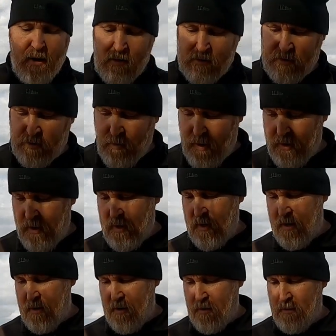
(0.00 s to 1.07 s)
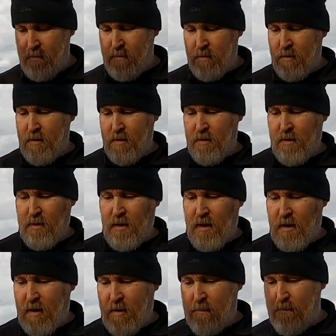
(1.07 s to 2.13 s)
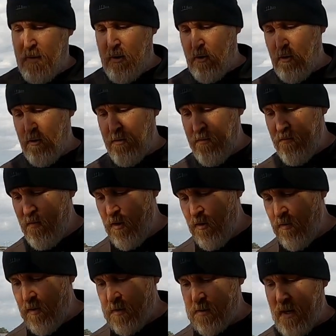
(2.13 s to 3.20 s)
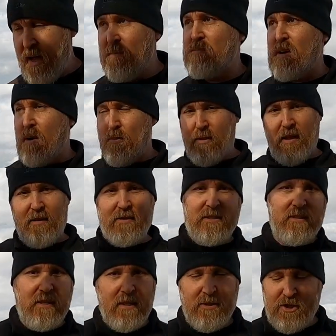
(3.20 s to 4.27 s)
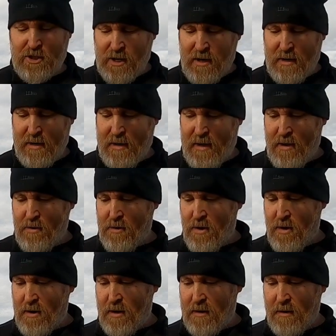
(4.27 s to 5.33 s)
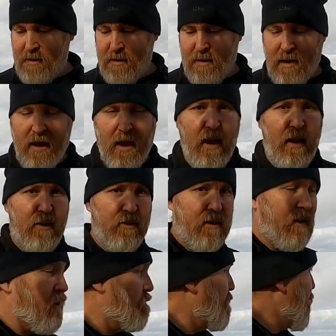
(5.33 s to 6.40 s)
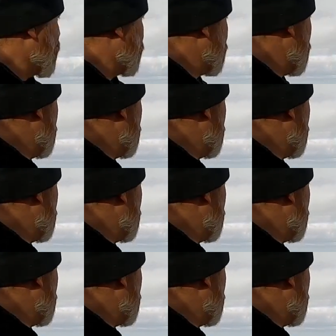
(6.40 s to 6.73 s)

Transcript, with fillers: around so I could get a, a better view of this laptop without the sun shining down on it and you can get a better